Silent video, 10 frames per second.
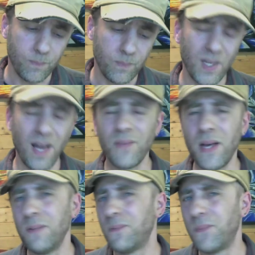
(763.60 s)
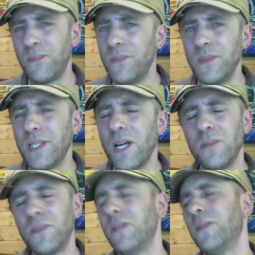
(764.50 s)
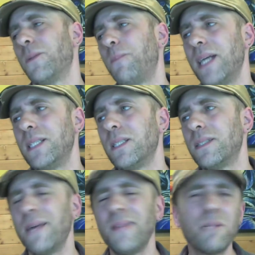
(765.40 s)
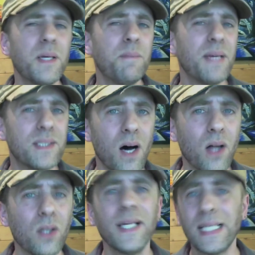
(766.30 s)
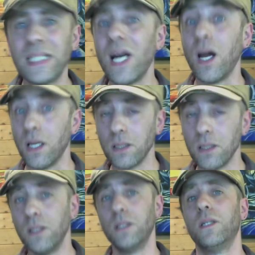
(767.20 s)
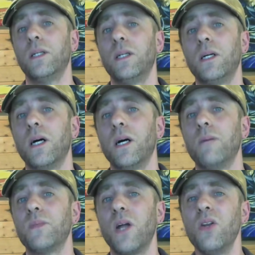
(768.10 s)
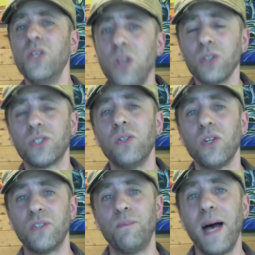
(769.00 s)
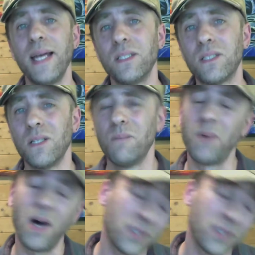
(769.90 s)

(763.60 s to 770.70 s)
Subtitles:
And they, you know, the paintings, they can be a bit dull in colour. You know, lots and lots of paint, but